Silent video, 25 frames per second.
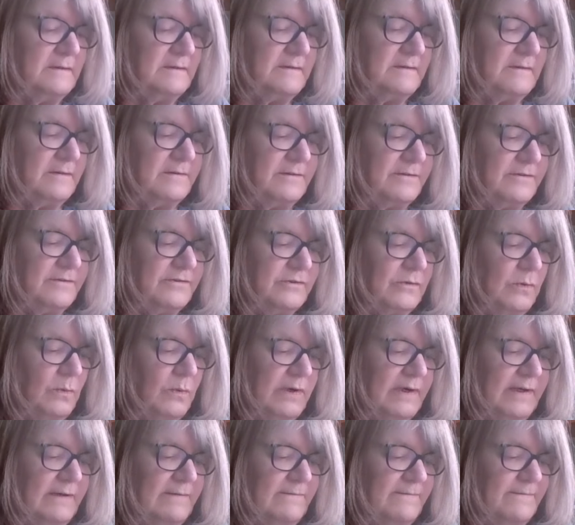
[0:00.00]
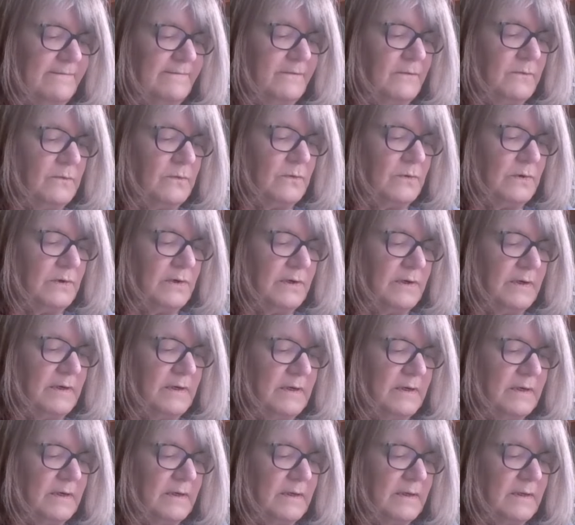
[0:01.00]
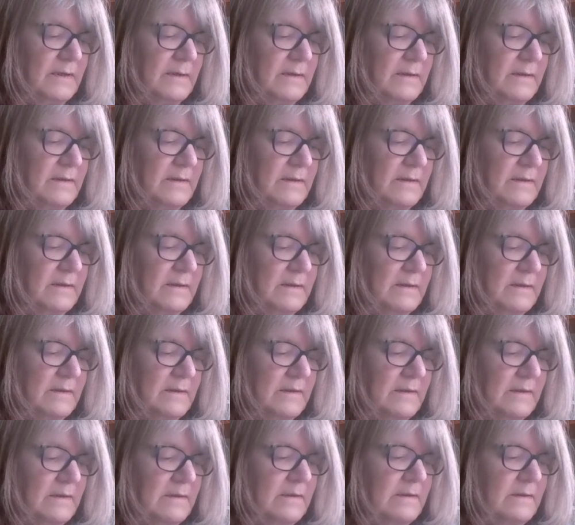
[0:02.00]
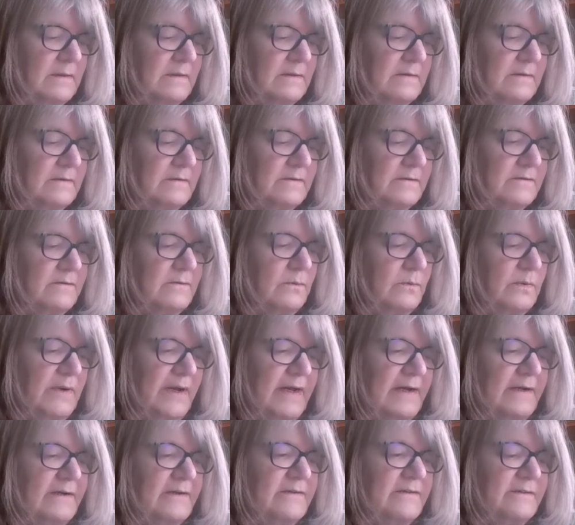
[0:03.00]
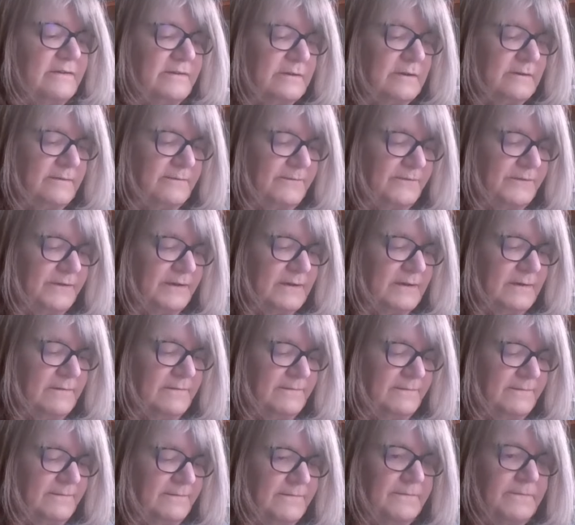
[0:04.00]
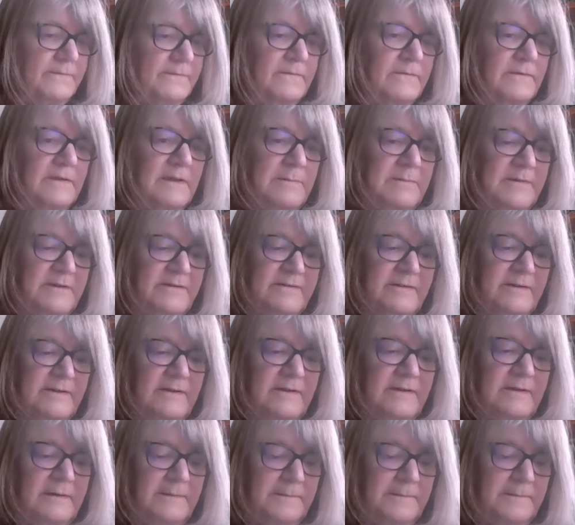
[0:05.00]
So there's 24 squares. So for the, let me see.